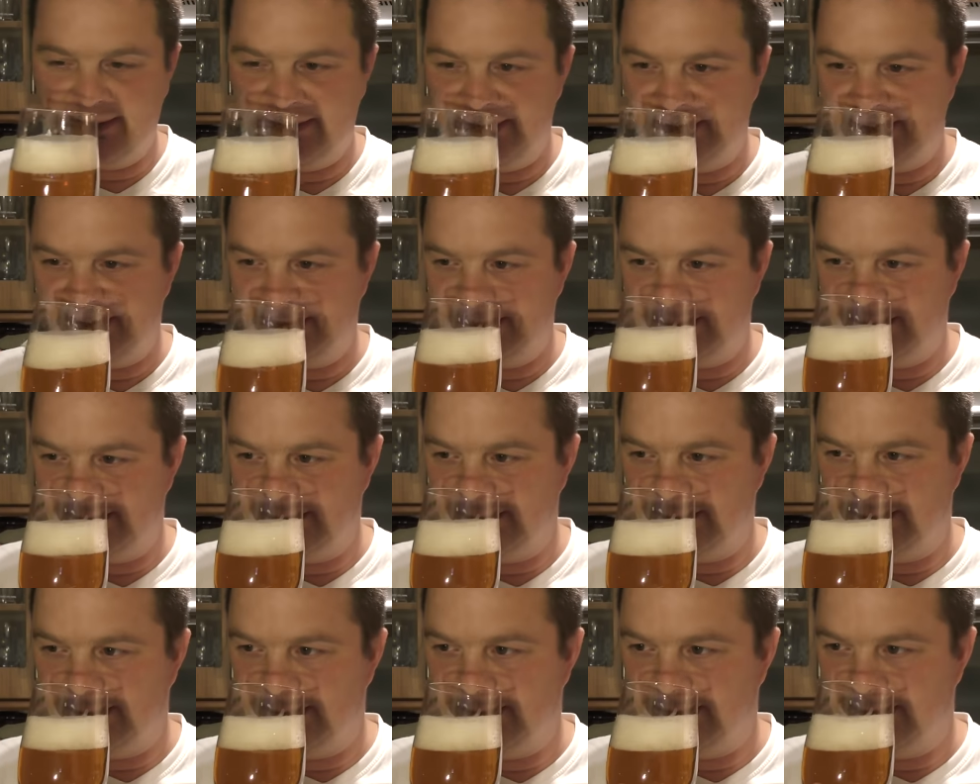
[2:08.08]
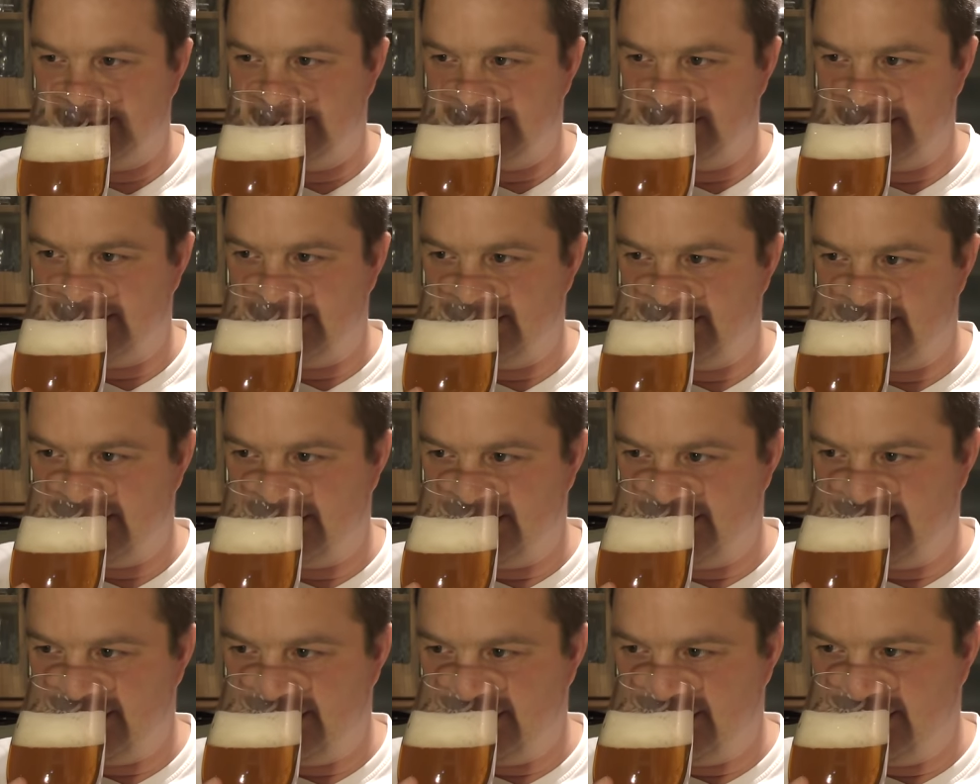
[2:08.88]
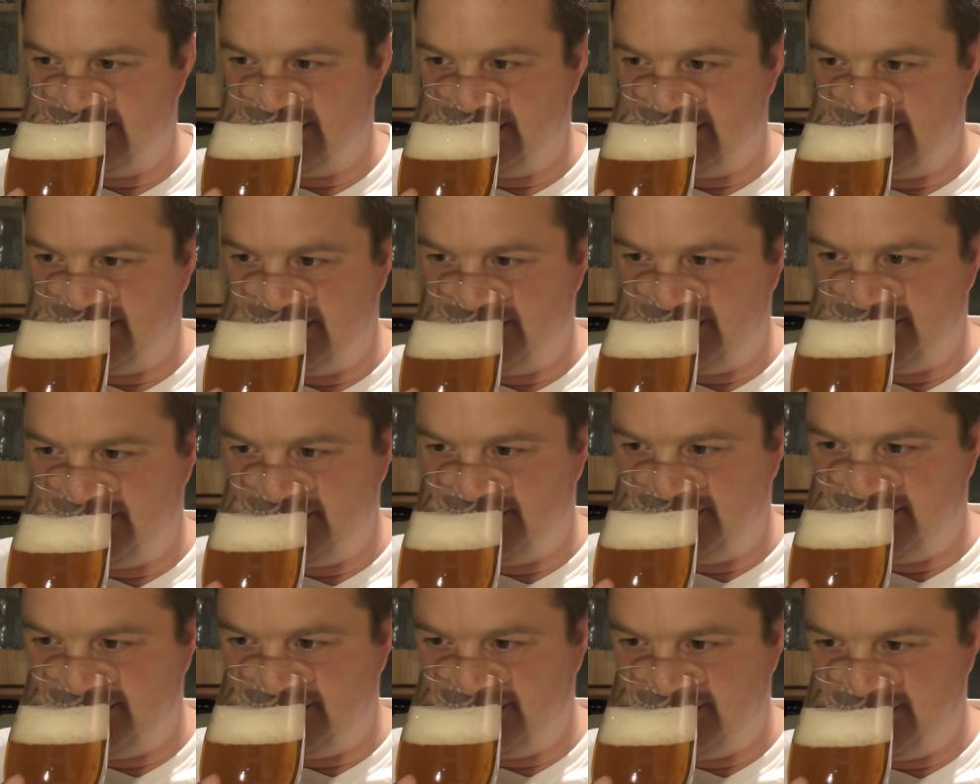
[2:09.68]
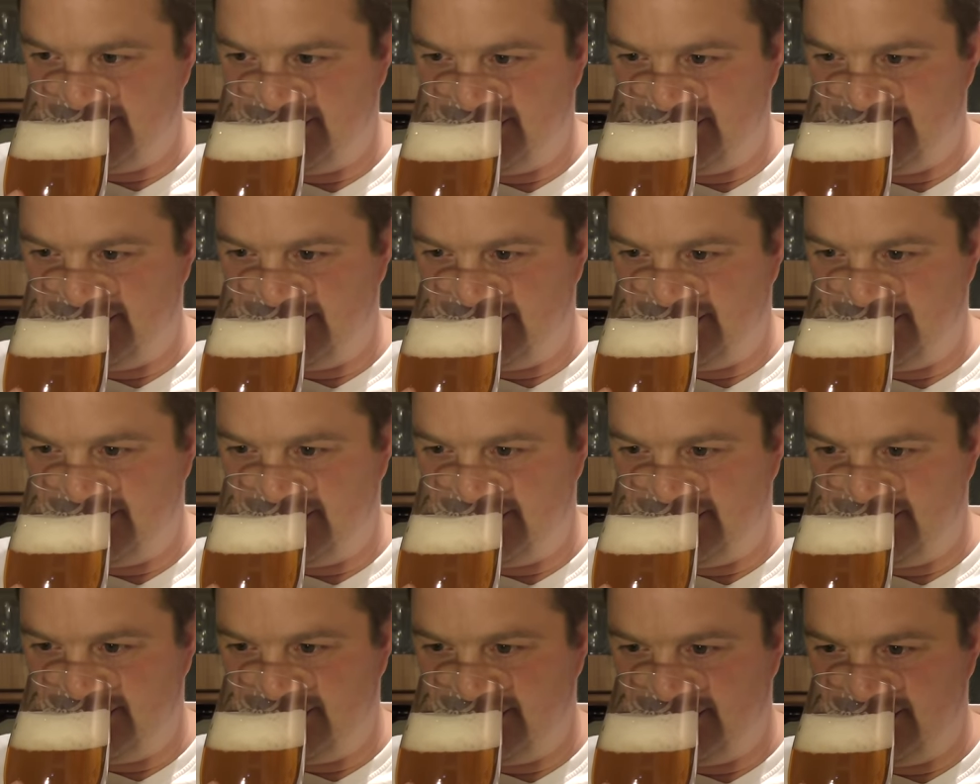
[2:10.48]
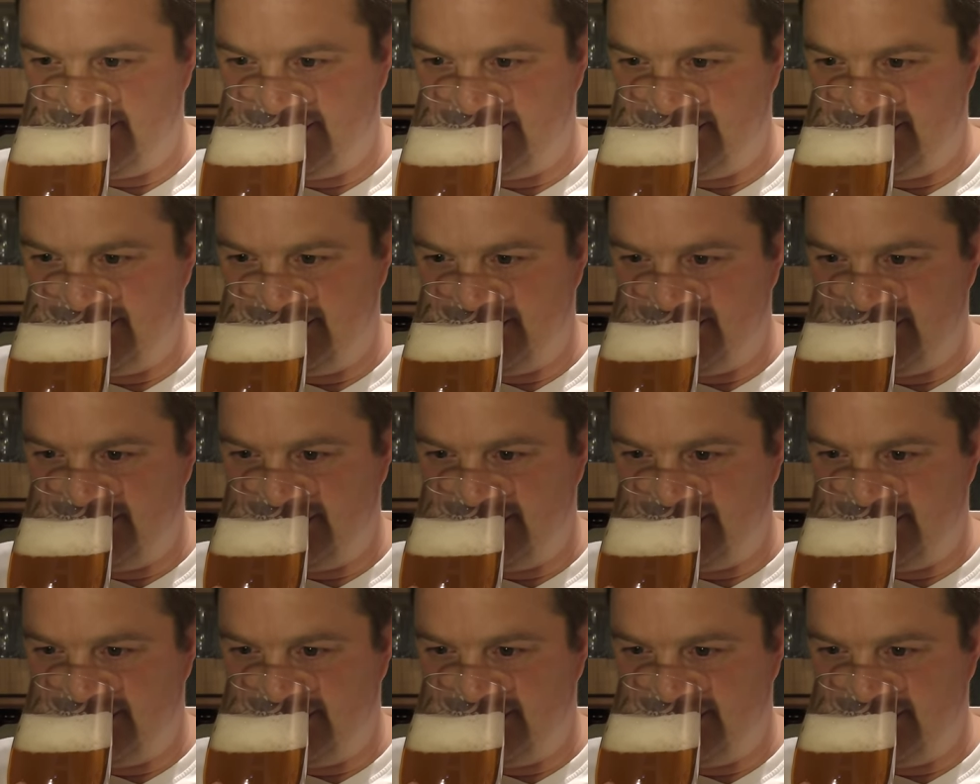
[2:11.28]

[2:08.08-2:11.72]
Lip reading: Nobody speaks.